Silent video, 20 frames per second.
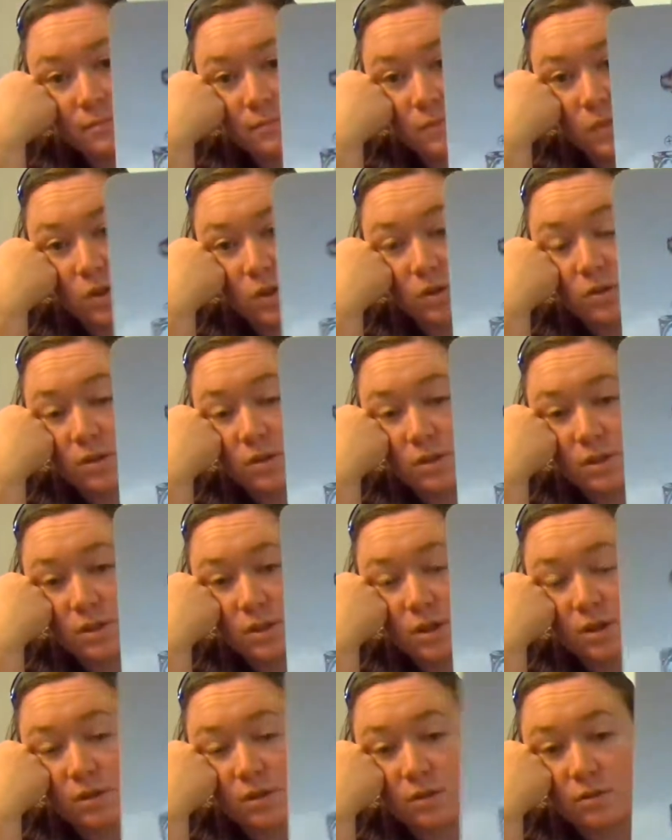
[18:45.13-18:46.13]
You're going to
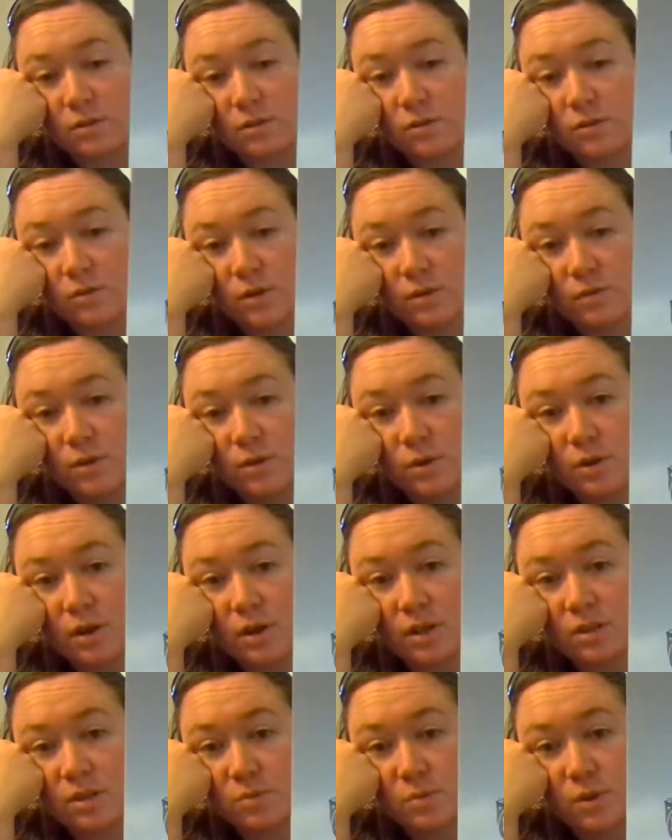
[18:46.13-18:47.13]
tell whoever
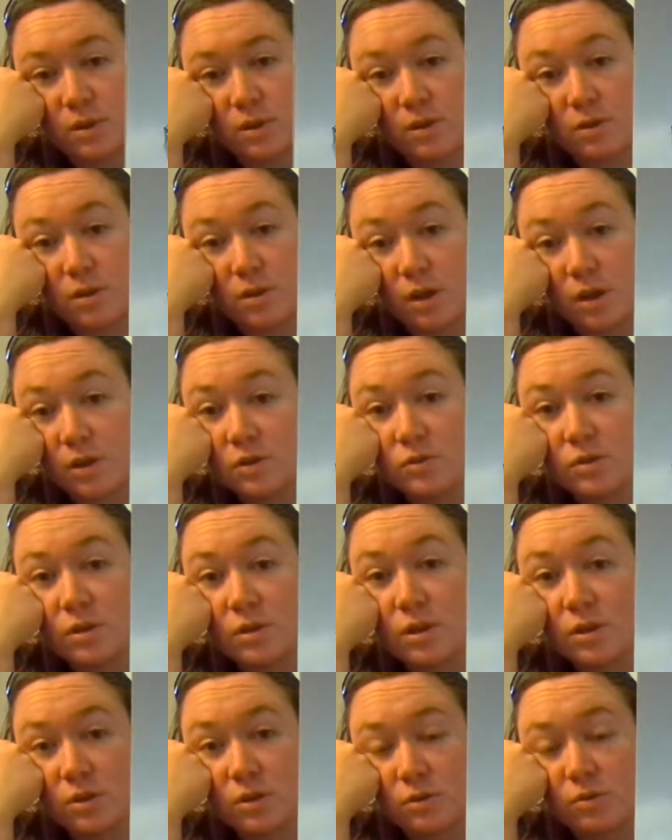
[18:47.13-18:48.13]
has been not
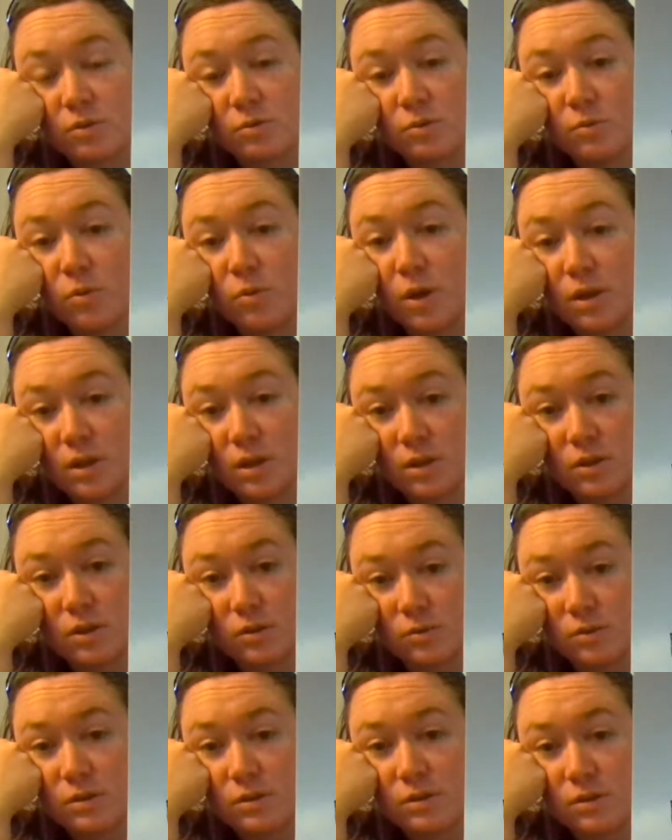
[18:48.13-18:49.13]
treating you the way that
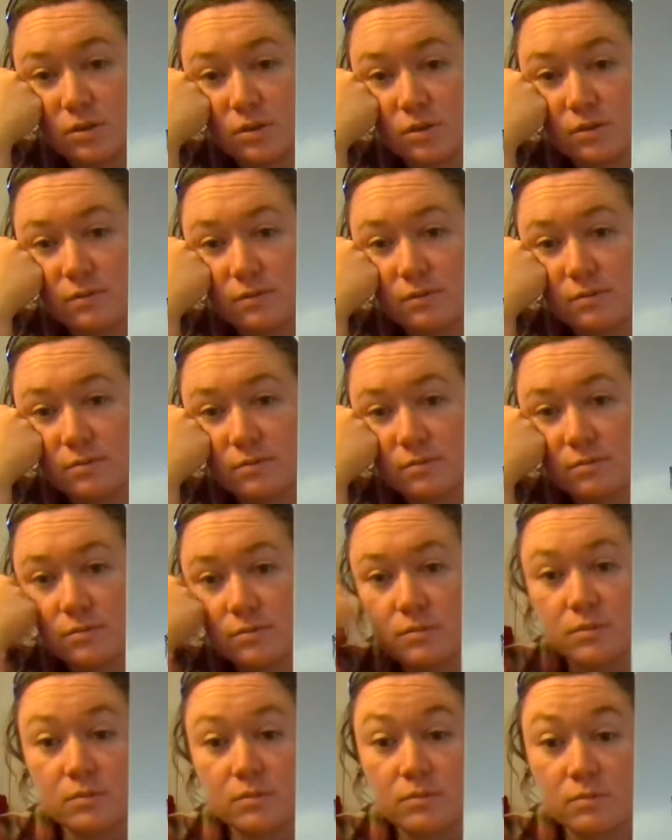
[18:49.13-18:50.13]
you deserve,
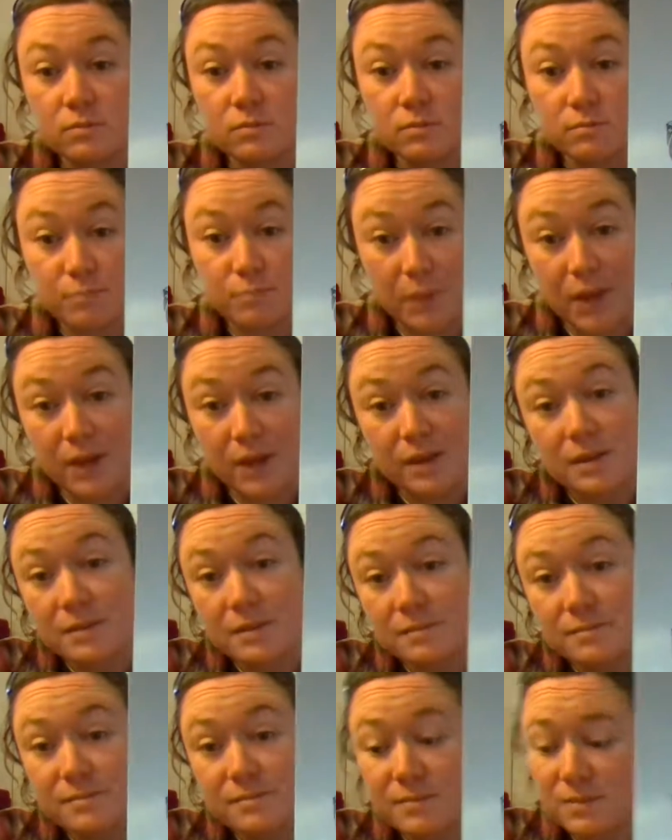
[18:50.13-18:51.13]
bye.
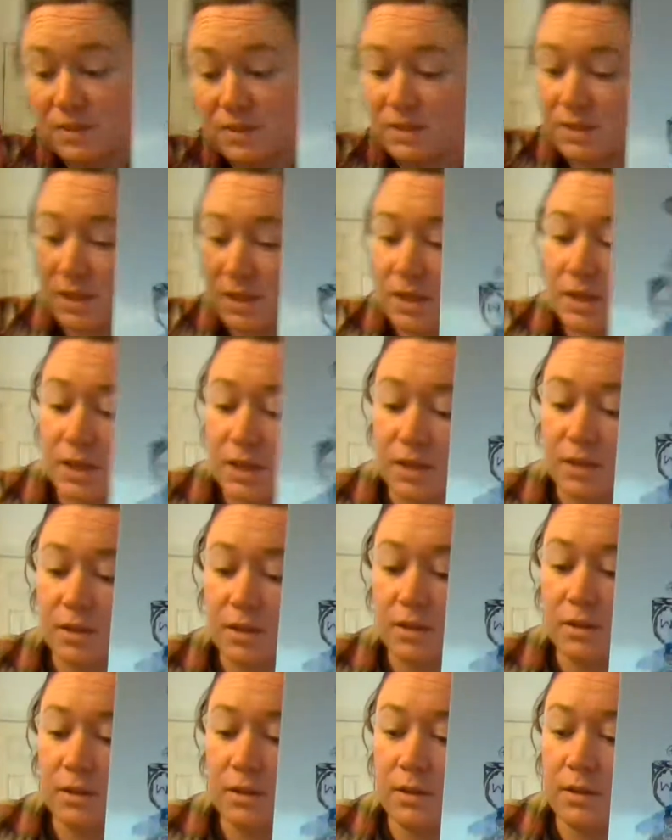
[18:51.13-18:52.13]
See ya.
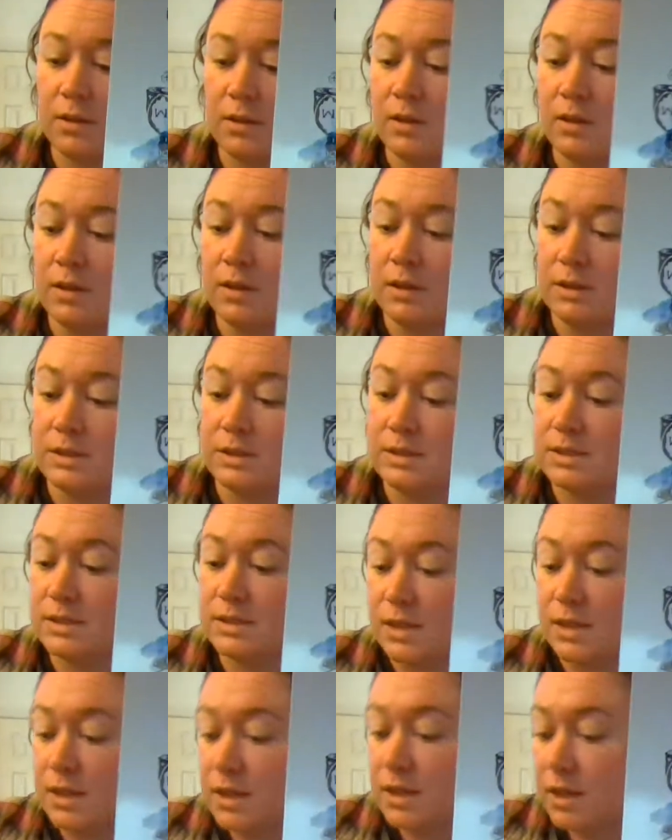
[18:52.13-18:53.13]

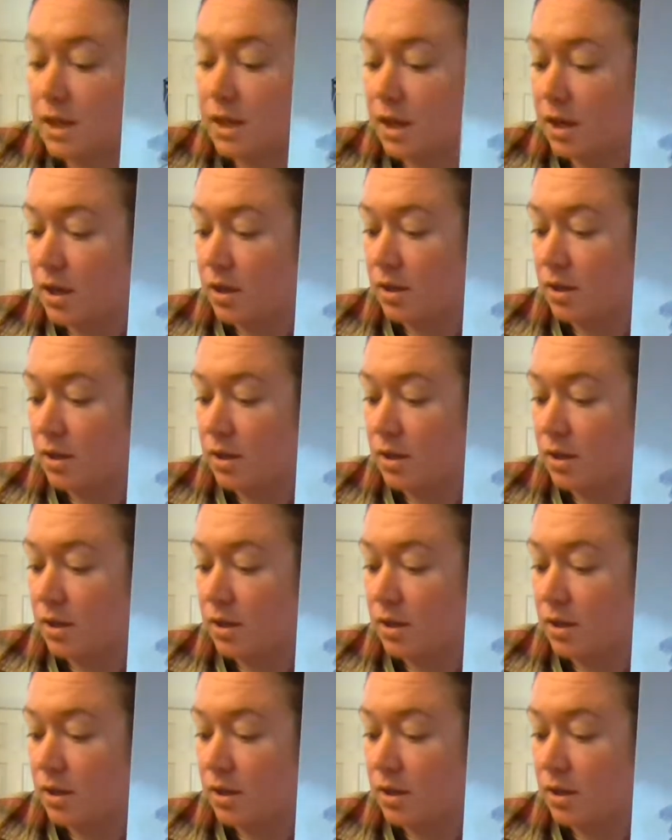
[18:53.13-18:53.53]
See ya.